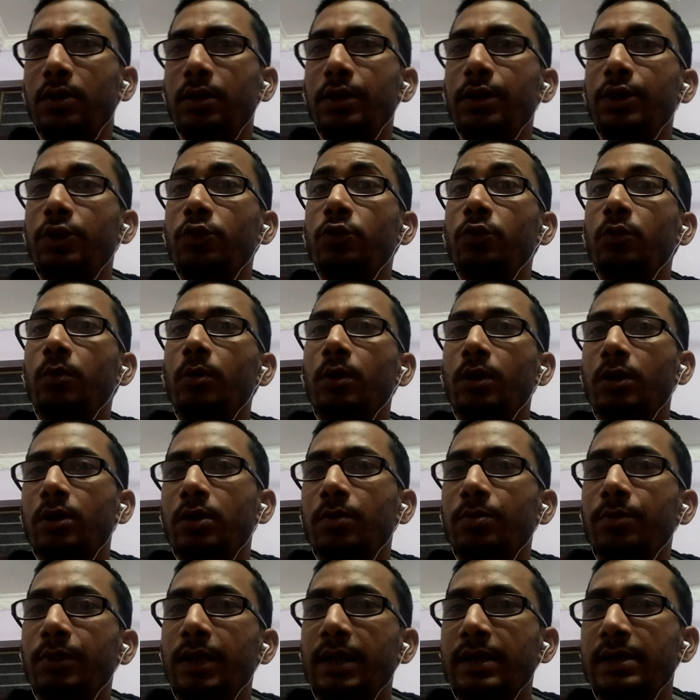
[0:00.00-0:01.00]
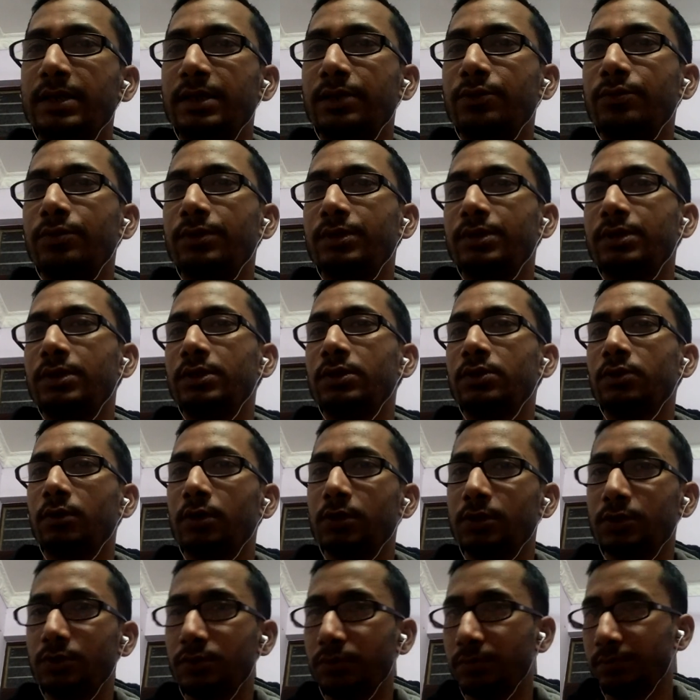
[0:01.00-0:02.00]
need to overcome that situations
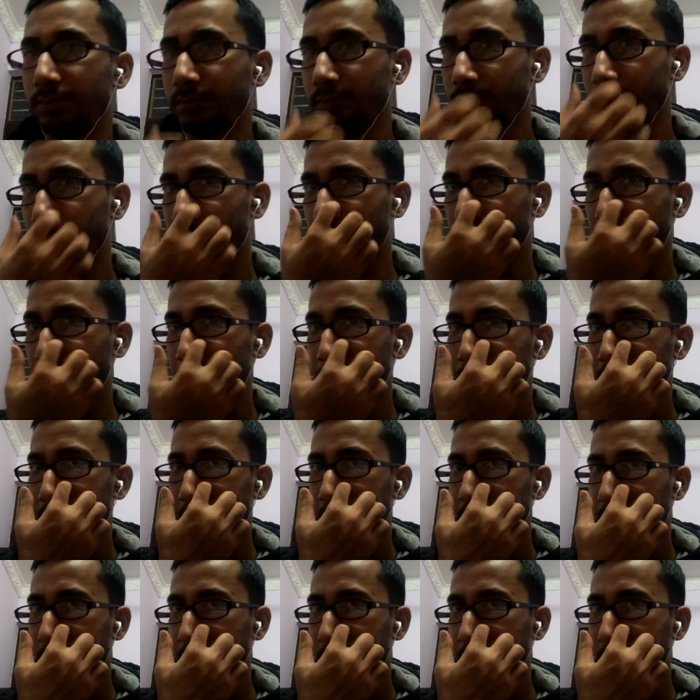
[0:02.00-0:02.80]
also, right?